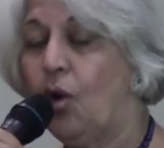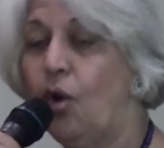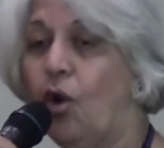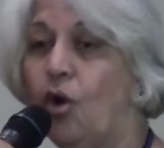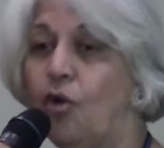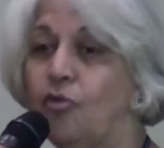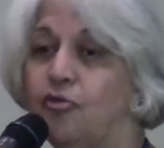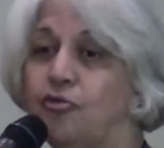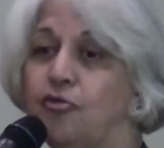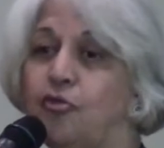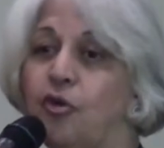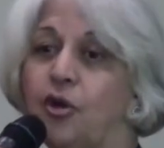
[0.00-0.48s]

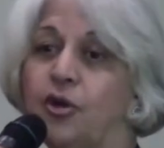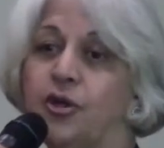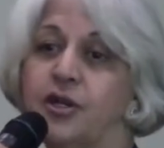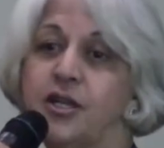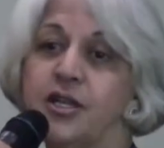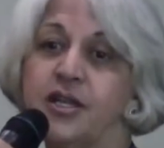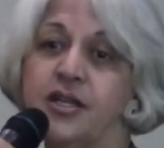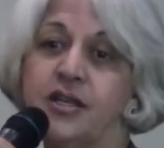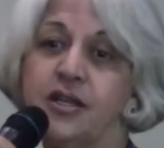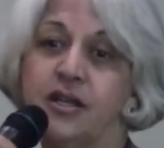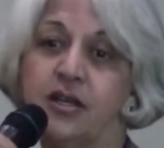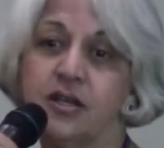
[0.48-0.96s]
of
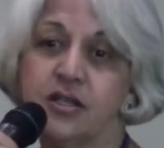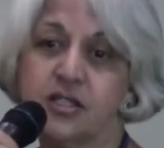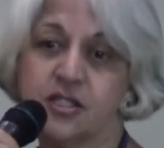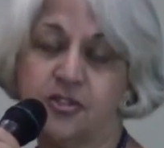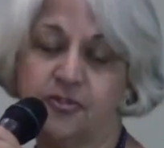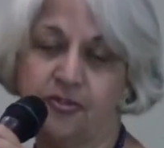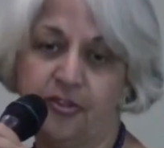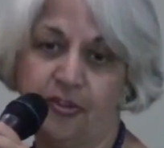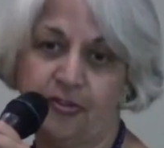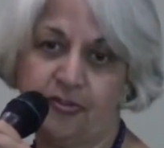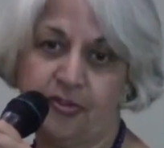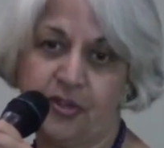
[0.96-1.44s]
40
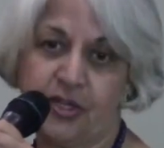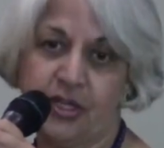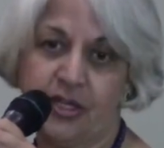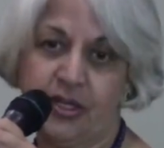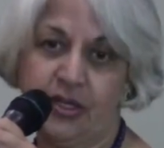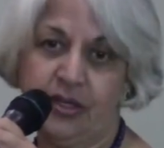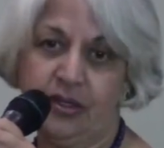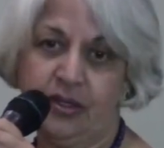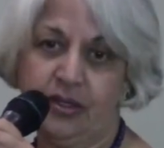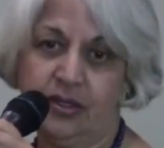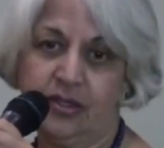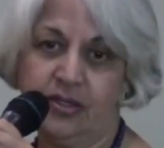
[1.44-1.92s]
years, 50
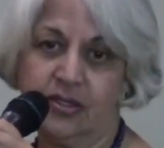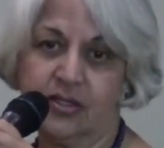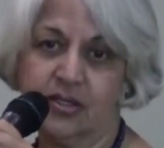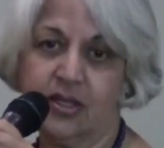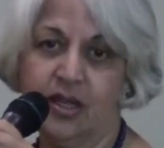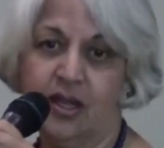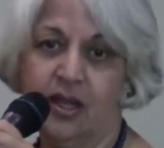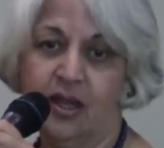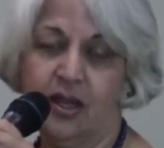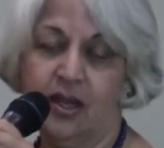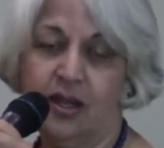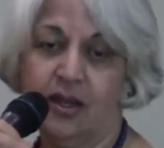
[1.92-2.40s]
years,
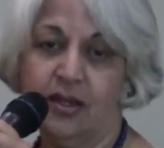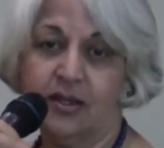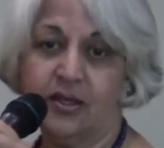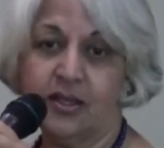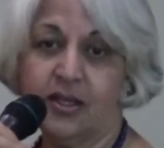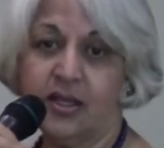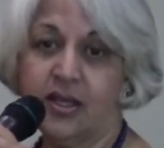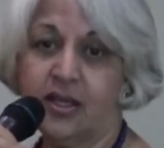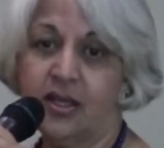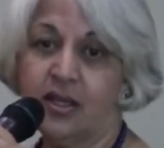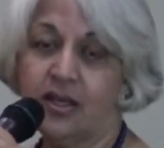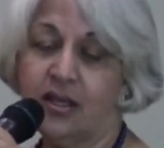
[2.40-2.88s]

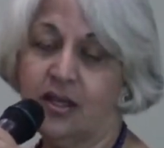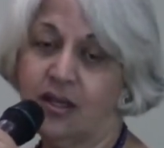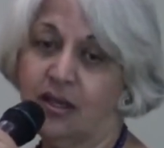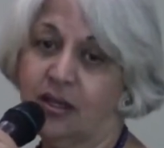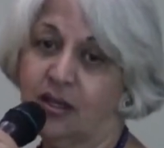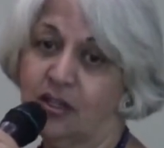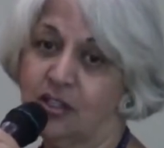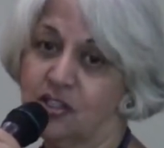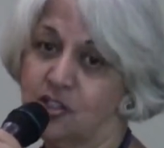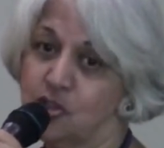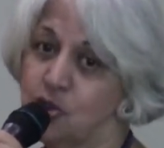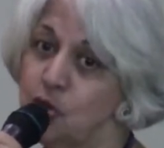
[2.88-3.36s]
the
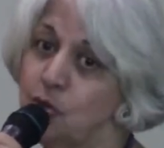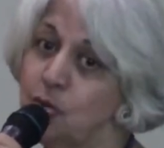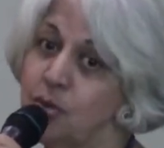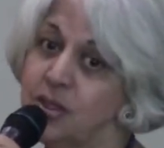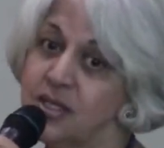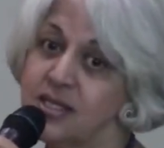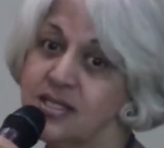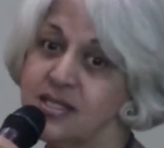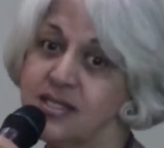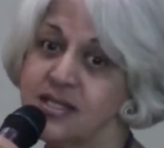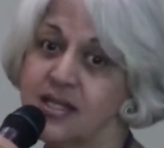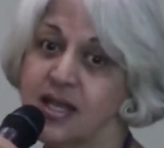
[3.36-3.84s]

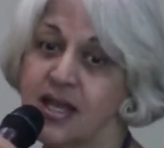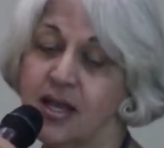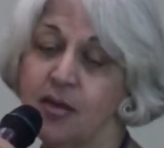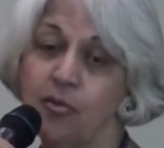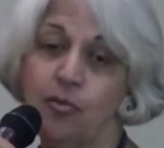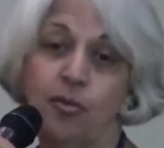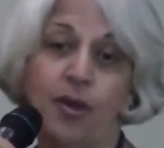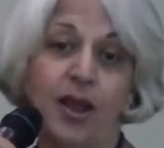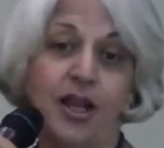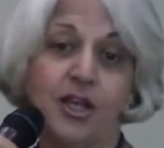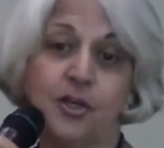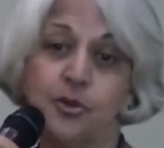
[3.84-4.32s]
consumers say,
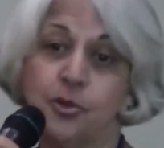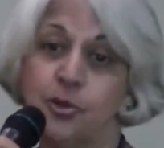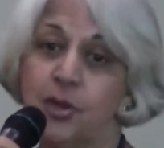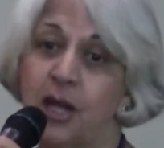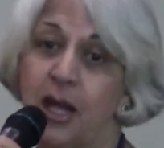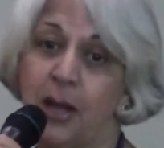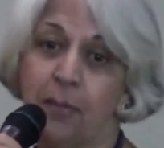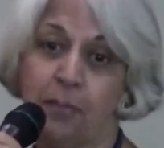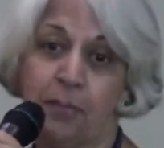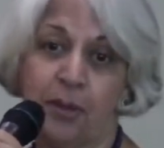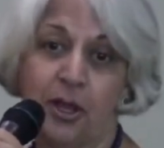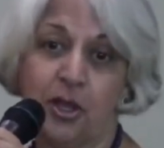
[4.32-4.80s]
why should
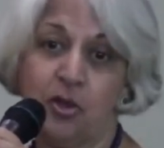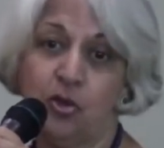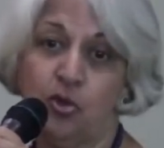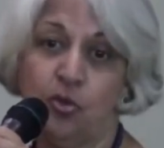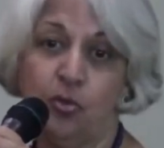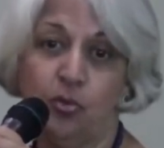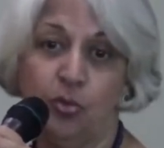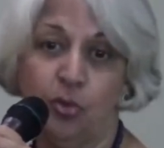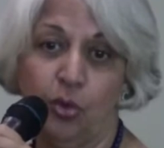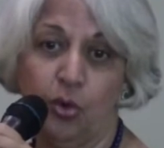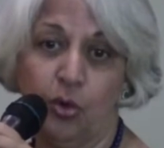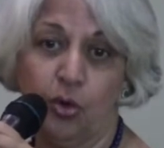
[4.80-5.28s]
I pay
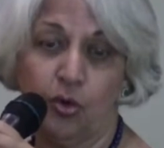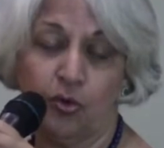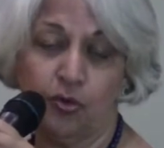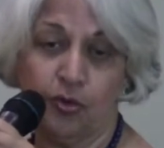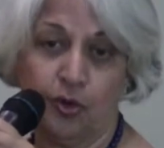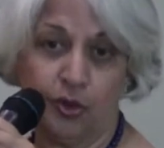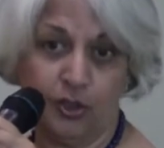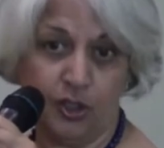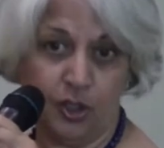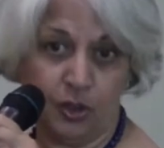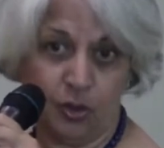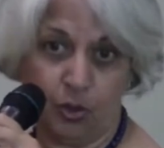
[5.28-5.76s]
you more
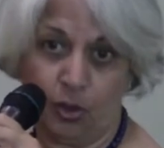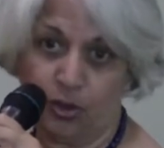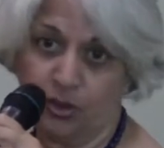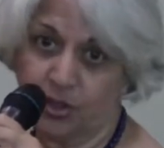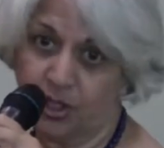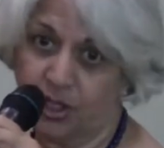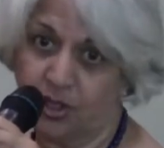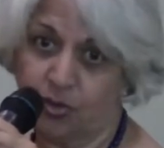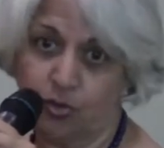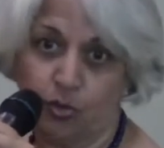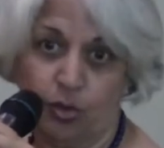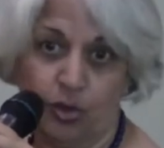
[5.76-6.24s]
for the
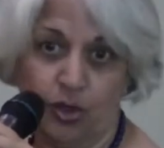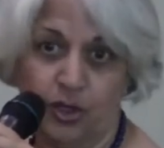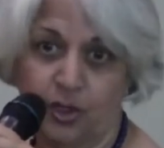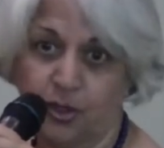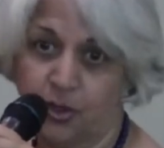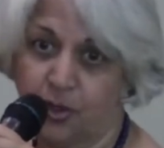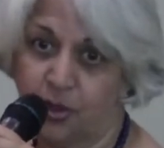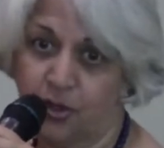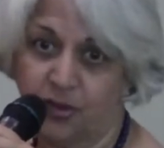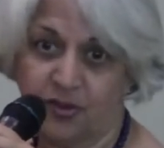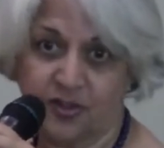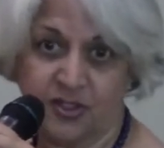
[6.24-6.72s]
rotten
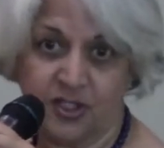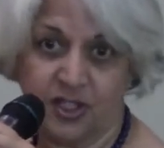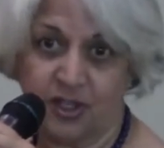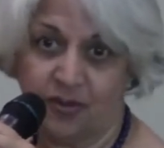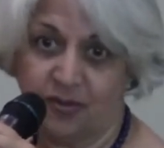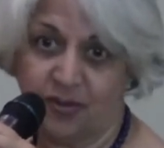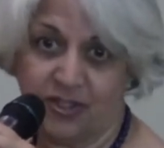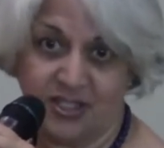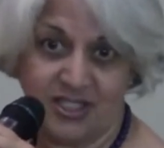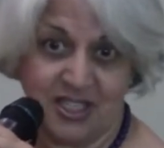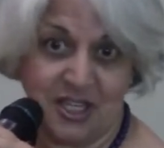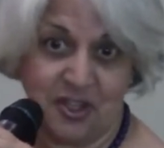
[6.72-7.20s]
quality of
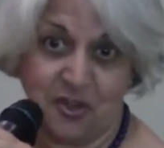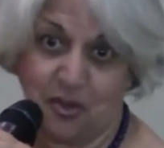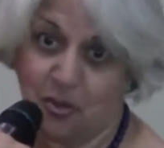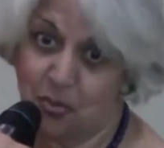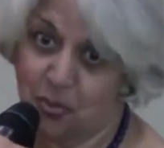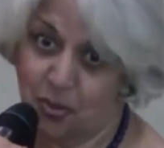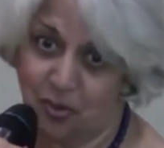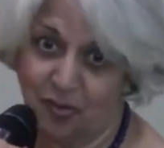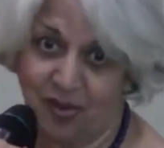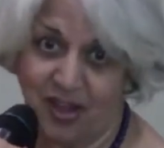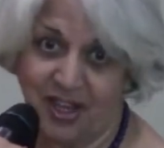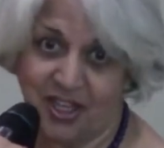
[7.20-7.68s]
service that
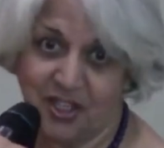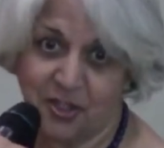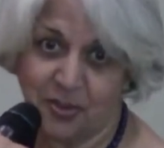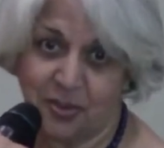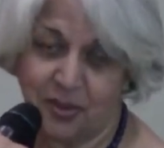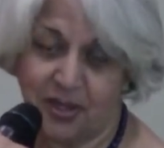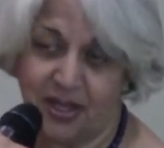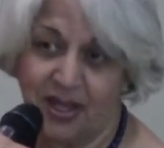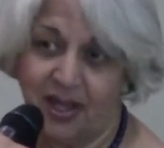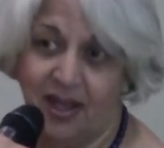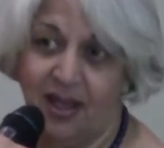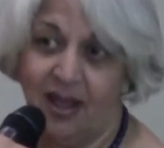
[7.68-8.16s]
you provide
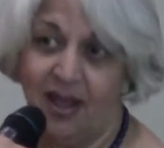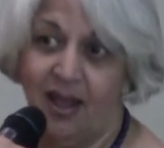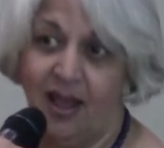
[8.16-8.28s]
me?